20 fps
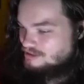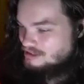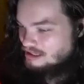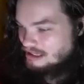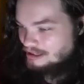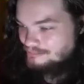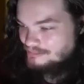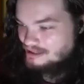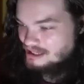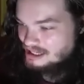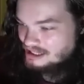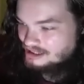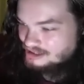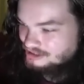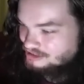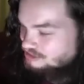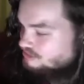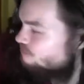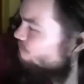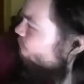I'm not going
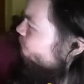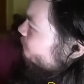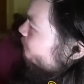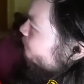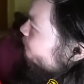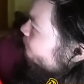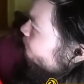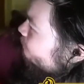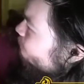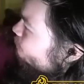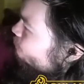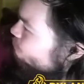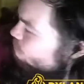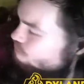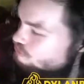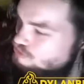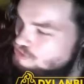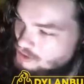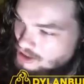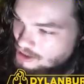to do that. Do
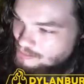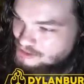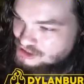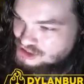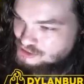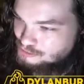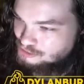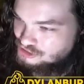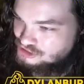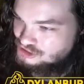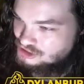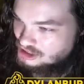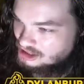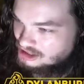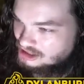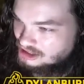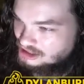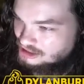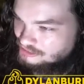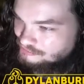you know how much it would
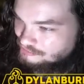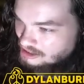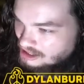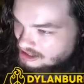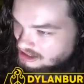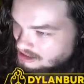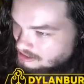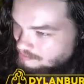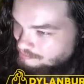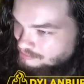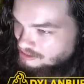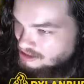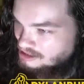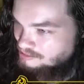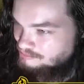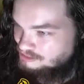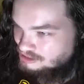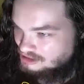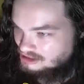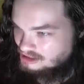suck if I got
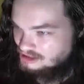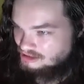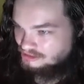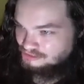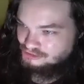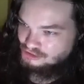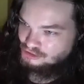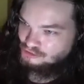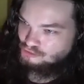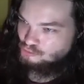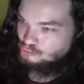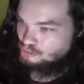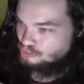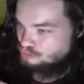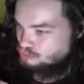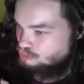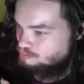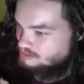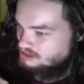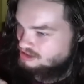bombed and killed in a Twitter
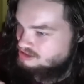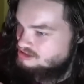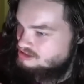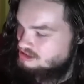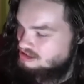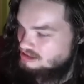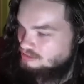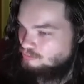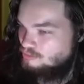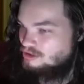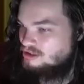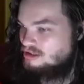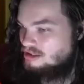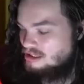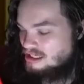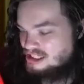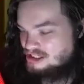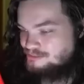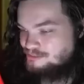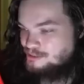space, and one of the
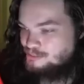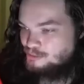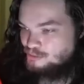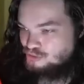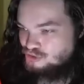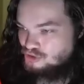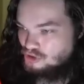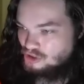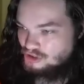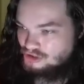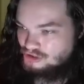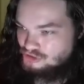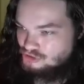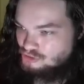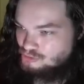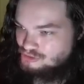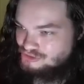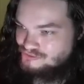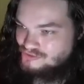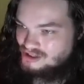last people I was talking to
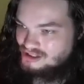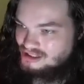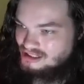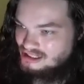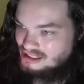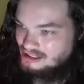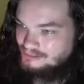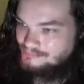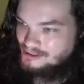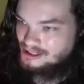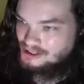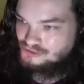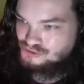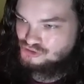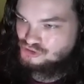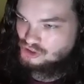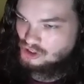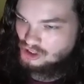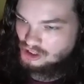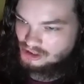was fucking Ian Miles
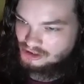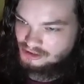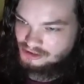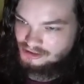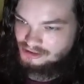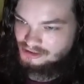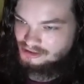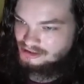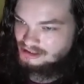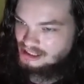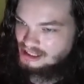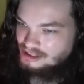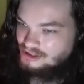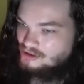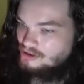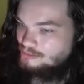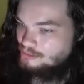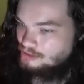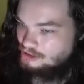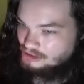Chong? Yeah, no,
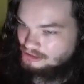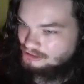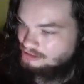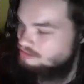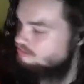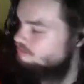I'm good.